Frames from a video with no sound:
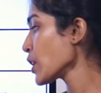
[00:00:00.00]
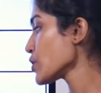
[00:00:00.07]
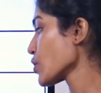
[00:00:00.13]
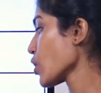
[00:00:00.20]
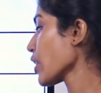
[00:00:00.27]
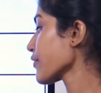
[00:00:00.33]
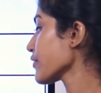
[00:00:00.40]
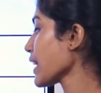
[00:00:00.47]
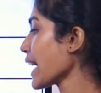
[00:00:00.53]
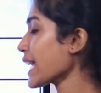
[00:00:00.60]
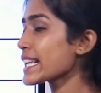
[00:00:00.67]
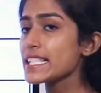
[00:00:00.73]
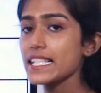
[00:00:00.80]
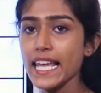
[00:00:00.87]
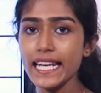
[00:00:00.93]
So if
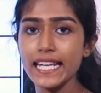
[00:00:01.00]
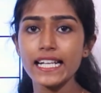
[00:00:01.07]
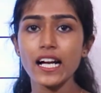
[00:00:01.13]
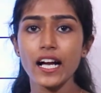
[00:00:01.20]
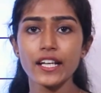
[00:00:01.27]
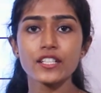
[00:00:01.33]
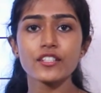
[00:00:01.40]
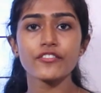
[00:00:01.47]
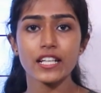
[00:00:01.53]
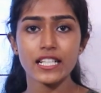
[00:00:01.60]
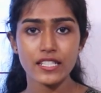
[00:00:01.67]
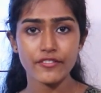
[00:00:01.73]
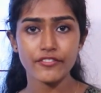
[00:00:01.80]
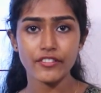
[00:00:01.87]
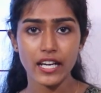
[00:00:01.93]
there is any kind of
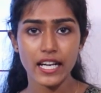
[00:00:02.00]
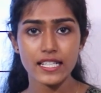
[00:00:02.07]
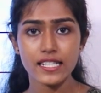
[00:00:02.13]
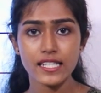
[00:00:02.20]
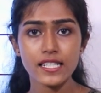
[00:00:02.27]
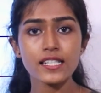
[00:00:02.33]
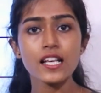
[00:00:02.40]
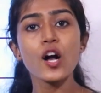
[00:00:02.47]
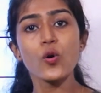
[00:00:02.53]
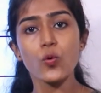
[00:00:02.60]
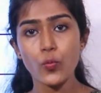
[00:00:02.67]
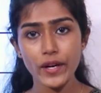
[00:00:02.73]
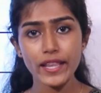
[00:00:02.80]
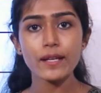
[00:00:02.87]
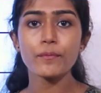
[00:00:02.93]
interferences
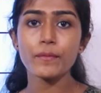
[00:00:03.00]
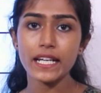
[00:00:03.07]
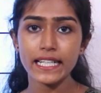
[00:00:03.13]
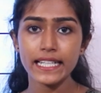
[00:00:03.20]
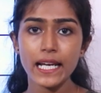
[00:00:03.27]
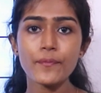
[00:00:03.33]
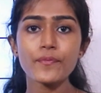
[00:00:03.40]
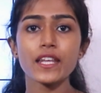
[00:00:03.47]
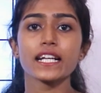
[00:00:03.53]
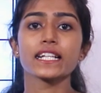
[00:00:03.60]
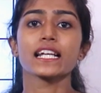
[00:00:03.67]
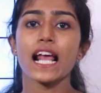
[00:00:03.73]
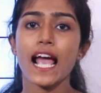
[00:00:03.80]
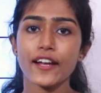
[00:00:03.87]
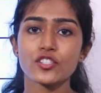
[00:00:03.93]
with the medium, that
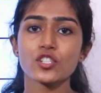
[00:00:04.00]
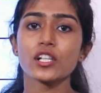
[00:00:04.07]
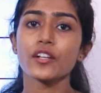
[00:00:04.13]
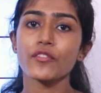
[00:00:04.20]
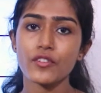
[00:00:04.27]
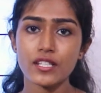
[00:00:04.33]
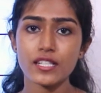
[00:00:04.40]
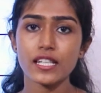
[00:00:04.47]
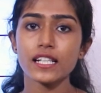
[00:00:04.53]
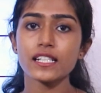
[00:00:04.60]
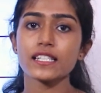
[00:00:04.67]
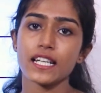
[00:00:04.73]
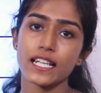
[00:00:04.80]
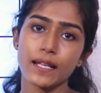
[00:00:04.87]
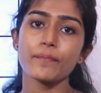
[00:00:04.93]
can actually
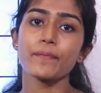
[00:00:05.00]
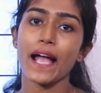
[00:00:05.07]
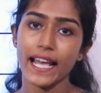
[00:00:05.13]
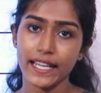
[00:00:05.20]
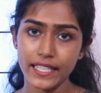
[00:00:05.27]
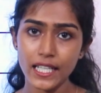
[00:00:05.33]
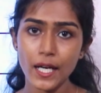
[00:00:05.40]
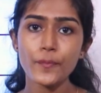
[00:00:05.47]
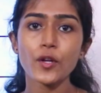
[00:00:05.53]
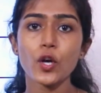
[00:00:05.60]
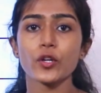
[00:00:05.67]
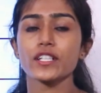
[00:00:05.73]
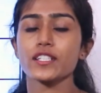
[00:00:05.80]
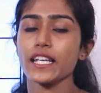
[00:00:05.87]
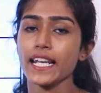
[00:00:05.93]
result in a barrier,
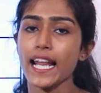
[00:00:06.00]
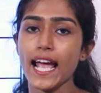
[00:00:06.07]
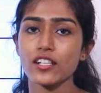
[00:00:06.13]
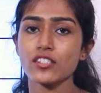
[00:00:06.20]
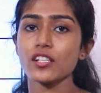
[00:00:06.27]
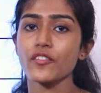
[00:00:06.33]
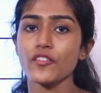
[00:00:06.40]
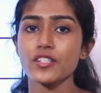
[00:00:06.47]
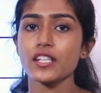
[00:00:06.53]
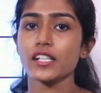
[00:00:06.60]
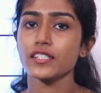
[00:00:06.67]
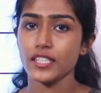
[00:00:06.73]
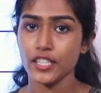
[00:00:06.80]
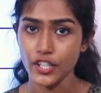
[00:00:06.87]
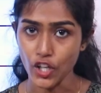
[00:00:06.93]
or it can actually
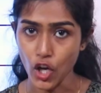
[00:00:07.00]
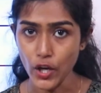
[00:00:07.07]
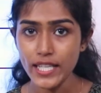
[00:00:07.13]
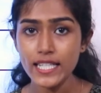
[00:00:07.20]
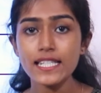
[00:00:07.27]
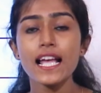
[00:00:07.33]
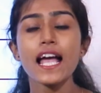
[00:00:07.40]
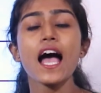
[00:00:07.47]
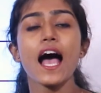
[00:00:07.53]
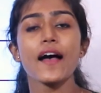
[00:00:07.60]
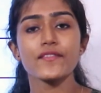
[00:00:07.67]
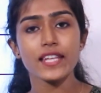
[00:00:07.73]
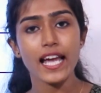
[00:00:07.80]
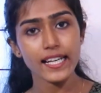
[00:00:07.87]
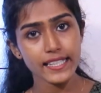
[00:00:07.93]
result in a noise,
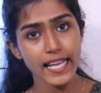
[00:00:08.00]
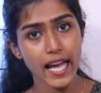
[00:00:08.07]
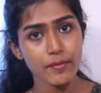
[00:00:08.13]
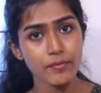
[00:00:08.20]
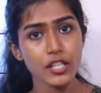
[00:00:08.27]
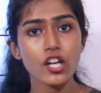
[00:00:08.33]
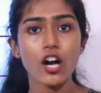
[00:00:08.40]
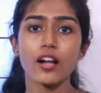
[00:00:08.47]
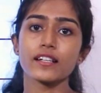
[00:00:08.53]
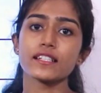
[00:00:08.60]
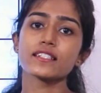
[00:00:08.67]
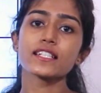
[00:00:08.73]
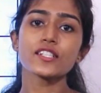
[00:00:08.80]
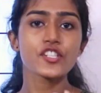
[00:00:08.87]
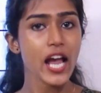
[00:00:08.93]
and that can be called
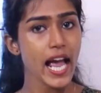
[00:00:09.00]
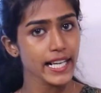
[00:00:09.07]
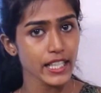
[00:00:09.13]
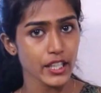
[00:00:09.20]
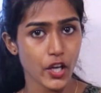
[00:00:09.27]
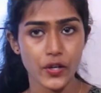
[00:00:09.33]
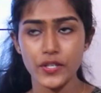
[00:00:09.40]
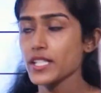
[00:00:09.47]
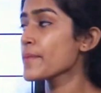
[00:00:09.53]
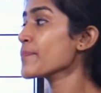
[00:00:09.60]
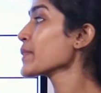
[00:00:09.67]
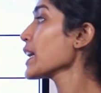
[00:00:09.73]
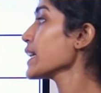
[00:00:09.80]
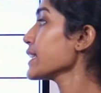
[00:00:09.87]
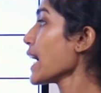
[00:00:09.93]
as the channel noise.
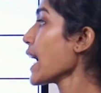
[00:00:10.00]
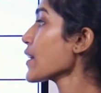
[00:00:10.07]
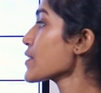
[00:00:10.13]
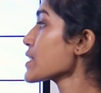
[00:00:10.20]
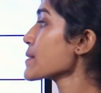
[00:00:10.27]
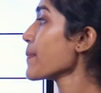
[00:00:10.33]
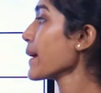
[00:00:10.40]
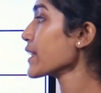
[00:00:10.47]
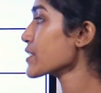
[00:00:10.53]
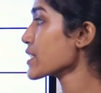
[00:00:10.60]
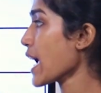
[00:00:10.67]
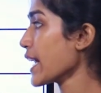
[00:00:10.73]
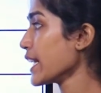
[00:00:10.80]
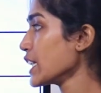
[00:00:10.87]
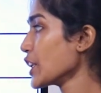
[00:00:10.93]
In that respect,
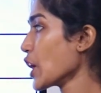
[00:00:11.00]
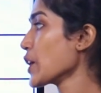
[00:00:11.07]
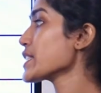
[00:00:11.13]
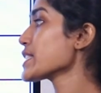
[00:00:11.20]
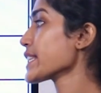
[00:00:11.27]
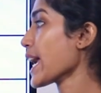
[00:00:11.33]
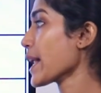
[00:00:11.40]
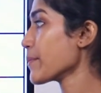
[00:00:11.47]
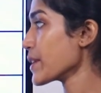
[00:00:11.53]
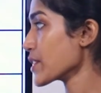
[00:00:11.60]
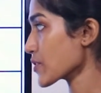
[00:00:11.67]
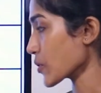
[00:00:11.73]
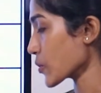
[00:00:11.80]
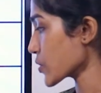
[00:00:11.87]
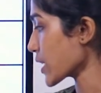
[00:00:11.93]
channel noise can be
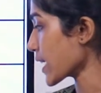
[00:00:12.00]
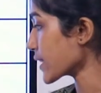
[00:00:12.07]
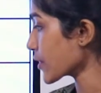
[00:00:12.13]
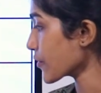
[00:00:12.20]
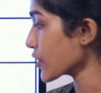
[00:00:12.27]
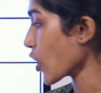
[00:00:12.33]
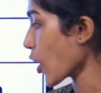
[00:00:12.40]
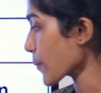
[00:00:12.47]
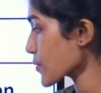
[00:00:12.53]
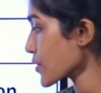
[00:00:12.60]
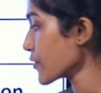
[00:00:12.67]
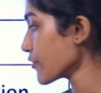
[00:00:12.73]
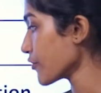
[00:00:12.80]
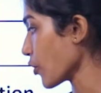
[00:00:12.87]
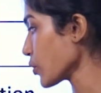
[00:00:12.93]
associated with
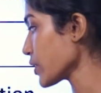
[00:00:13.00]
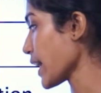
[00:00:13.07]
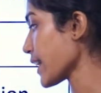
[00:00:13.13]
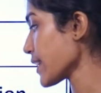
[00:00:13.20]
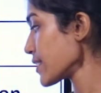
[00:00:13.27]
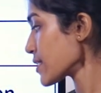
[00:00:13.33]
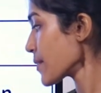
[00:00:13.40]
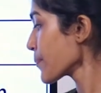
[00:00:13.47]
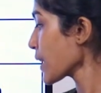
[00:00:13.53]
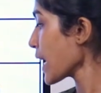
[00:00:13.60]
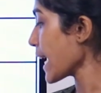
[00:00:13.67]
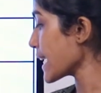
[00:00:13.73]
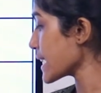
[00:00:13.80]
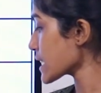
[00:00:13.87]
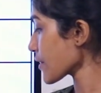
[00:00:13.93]
option 4, that is
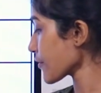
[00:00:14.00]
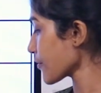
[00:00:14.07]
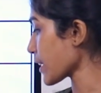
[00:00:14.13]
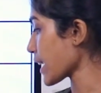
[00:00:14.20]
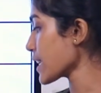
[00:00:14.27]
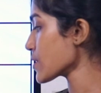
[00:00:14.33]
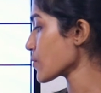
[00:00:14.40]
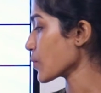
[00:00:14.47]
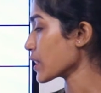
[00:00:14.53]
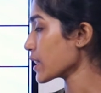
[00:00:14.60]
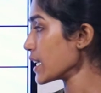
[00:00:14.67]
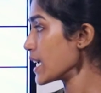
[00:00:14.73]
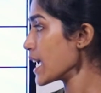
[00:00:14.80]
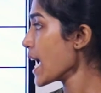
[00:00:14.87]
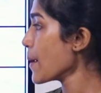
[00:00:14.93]
interference with
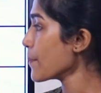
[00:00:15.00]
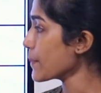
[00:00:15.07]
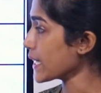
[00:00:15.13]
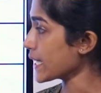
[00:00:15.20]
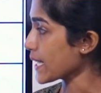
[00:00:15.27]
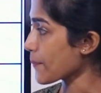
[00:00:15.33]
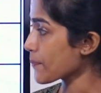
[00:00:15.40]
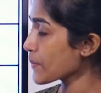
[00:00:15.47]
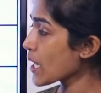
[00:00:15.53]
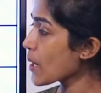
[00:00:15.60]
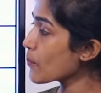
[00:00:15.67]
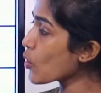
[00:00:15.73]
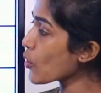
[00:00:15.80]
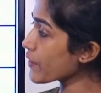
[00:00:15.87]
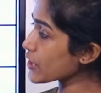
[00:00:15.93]
the medium.
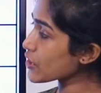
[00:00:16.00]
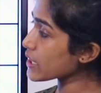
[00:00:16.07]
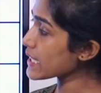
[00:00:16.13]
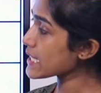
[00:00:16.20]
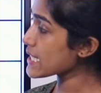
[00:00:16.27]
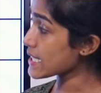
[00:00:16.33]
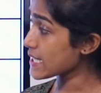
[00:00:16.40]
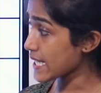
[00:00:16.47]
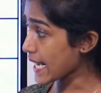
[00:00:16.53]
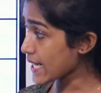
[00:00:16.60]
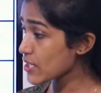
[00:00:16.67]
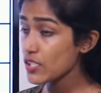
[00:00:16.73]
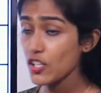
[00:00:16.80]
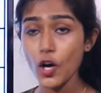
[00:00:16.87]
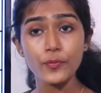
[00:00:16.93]
Moving to the
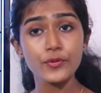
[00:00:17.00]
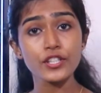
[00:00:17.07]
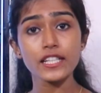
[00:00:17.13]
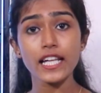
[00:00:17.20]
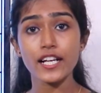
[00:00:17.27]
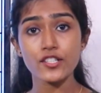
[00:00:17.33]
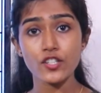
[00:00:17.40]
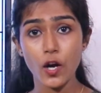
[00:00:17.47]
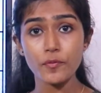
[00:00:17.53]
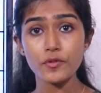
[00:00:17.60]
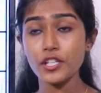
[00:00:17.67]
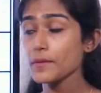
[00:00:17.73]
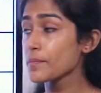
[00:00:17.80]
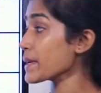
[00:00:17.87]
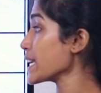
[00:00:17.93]
next option, that is
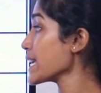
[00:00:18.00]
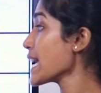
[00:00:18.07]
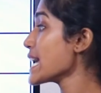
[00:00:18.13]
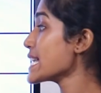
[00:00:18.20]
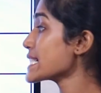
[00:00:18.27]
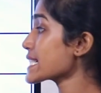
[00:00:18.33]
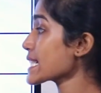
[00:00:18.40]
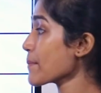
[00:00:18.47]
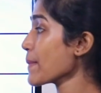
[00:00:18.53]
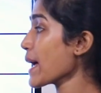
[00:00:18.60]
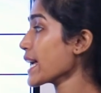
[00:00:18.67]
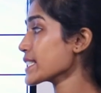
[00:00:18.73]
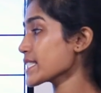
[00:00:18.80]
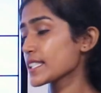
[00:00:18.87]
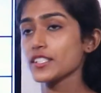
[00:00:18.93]
option B,
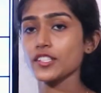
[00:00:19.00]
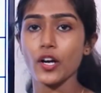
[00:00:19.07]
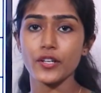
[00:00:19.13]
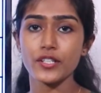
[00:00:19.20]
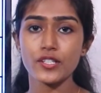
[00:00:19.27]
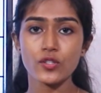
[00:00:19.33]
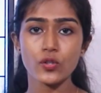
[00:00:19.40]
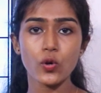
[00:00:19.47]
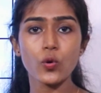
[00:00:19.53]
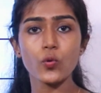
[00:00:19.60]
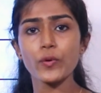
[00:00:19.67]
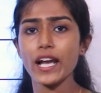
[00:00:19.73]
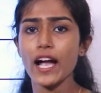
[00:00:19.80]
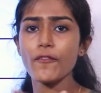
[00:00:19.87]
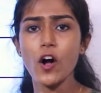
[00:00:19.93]
semantic noise. So
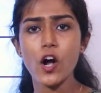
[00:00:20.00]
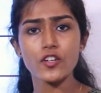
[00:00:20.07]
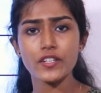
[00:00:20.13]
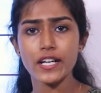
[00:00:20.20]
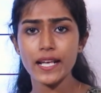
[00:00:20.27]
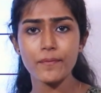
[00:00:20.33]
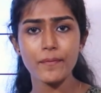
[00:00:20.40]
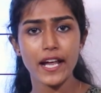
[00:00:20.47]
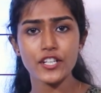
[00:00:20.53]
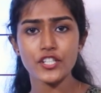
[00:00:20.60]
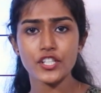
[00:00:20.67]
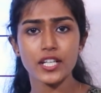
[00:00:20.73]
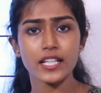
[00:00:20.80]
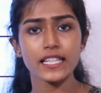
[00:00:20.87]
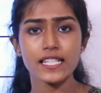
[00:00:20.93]
we have already
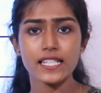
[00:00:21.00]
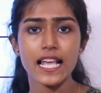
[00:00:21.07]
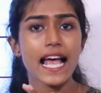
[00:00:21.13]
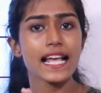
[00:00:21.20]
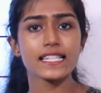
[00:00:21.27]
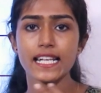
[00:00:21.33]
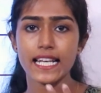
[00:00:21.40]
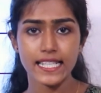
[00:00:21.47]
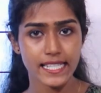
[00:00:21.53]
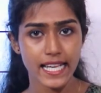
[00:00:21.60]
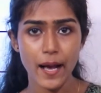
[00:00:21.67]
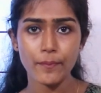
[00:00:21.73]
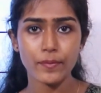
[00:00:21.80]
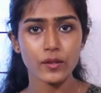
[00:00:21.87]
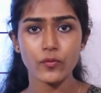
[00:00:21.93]
mentioned this as an
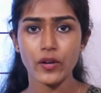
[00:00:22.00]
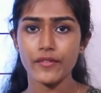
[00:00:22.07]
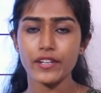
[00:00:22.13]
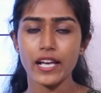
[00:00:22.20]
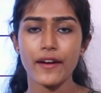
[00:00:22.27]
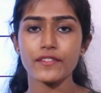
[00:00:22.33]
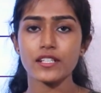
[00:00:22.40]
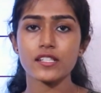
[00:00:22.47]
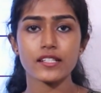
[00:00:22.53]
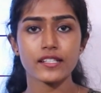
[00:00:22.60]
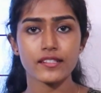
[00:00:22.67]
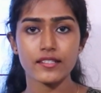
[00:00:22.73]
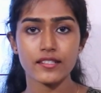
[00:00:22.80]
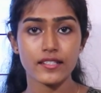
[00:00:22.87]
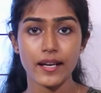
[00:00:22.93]
example when we have
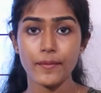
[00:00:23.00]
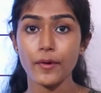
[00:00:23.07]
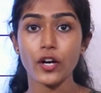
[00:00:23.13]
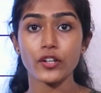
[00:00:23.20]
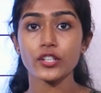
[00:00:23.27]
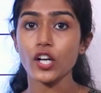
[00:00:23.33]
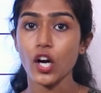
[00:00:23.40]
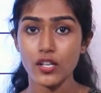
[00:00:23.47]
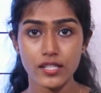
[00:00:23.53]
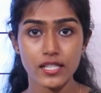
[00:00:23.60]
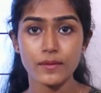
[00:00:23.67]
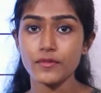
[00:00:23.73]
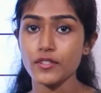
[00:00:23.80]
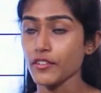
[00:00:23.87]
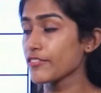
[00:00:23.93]
discussed about the
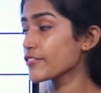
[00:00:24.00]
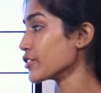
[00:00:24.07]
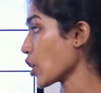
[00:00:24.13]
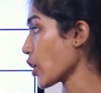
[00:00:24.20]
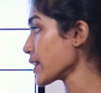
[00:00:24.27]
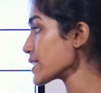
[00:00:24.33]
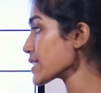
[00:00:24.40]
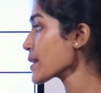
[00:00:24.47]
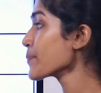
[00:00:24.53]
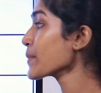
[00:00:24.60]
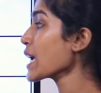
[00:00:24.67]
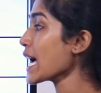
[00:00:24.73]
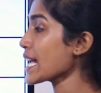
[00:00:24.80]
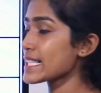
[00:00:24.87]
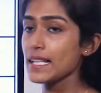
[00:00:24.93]
concept of noise,
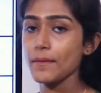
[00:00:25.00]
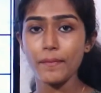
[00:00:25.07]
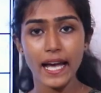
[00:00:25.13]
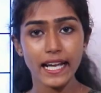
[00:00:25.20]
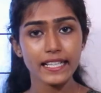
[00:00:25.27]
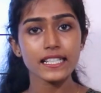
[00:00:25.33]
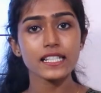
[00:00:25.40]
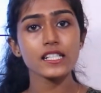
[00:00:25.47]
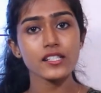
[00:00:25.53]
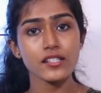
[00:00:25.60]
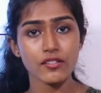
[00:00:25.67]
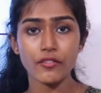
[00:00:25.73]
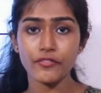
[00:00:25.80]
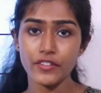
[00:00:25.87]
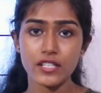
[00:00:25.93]
and semantic
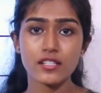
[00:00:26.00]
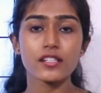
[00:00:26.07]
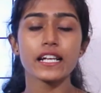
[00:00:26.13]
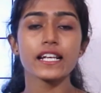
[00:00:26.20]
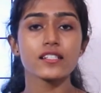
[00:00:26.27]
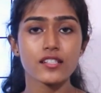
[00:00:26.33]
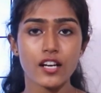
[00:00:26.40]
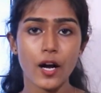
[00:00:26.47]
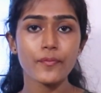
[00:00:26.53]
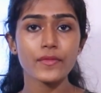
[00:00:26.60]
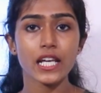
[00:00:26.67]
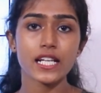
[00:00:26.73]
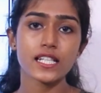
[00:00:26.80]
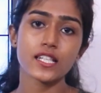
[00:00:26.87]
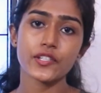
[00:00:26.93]
is obviously a term
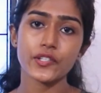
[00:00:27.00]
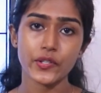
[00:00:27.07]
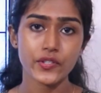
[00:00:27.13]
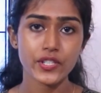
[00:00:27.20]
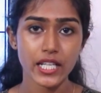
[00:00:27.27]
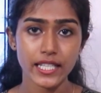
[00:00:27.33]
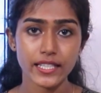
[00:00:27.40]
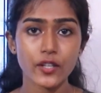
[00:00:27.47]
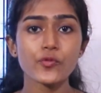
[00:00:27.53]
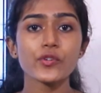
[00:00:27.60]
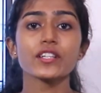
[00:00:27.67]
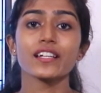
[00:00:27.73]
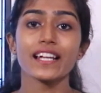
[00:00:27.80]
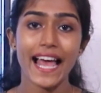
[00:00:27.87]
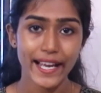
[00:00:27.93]
that is associated
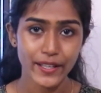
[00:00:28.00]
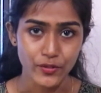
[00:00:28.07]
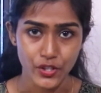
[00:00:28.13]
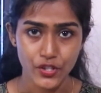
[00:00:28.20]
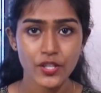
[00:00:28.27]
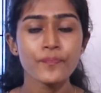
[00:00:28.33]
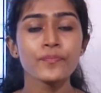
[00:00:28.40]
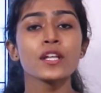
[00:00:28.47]
with language.